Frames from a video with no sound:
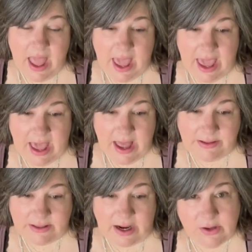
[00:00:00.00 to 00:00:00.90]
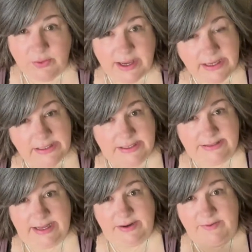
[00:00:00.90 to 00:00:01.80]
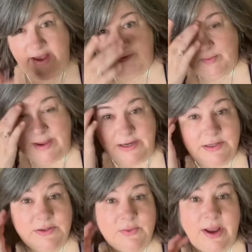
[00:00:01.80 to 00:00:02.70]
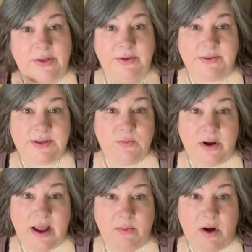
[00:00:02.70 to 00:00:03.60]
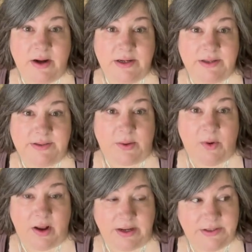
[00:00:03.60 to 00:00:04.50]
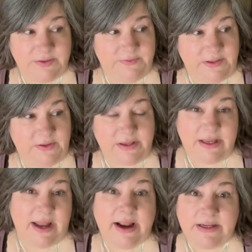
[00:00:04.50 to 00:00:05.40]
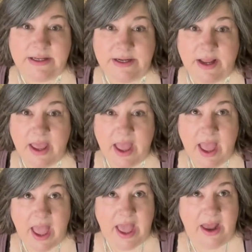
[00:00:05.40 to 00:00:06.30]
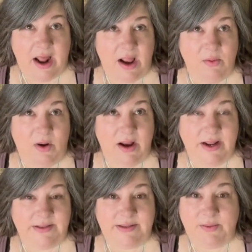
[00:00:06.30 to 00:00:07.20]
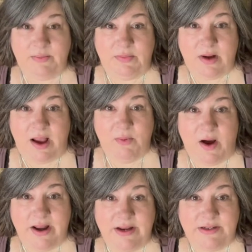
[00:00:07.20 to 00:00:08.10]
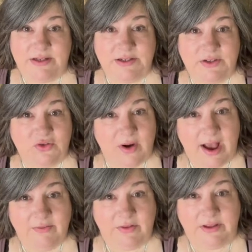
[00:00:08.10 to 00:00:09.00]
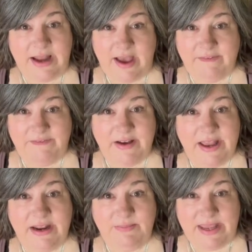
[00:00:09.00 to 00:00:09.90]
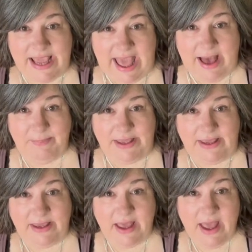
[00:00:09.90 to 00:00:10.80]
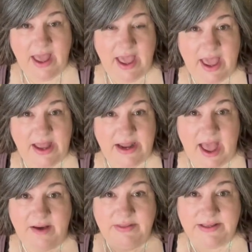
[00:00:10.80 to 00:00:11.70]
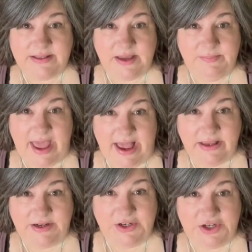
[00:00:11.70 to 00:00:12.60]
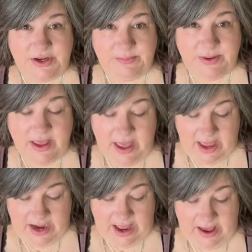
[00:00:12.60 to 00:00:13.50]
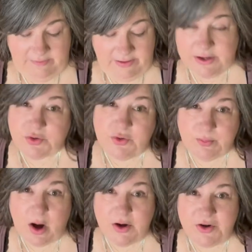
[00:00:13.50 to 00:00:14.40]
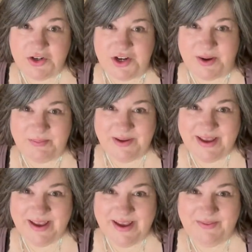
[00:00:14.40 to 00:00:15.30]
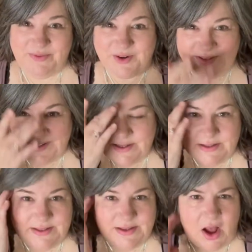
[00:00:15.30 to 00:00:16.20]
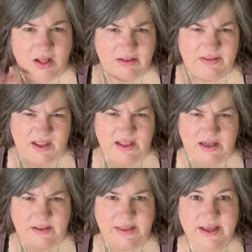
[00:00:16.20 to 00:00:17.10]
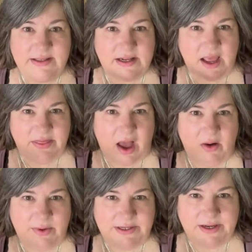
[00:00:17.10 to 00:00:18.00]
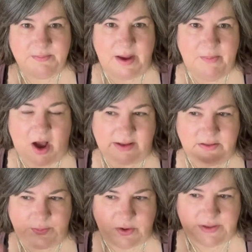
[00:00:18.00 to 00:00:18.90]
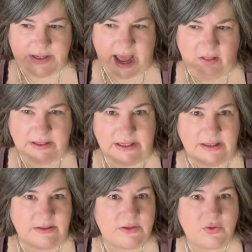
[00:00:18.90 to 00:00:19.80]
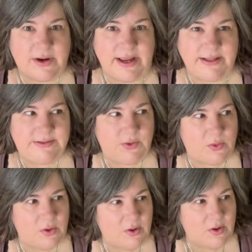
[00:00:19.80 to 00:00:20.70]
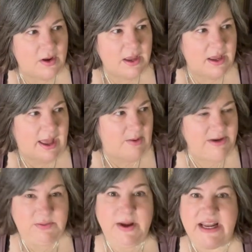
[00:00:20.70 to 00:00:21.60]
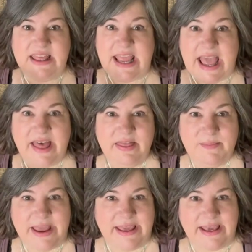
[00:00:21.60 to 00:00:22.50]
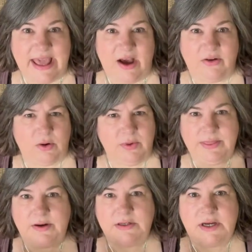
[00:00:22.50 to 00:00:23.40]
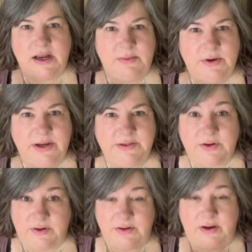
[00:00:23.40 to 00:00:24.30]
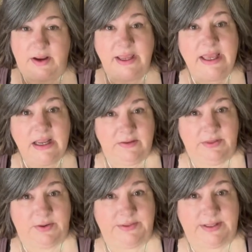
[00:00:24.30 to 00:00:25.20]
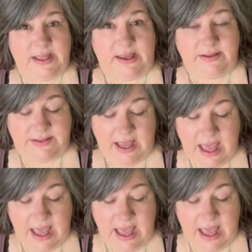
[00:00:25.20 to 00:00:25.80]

And I created a set of affirmations around those. And what I wanted is I wanted to feel connected. And I wanted to travel and have fun and be happy and have this companionship and have a true partnership versus all of the little things that I thought would tick my box, personality traits, or how much money they had in the bank account, or what their job was, or any of those things.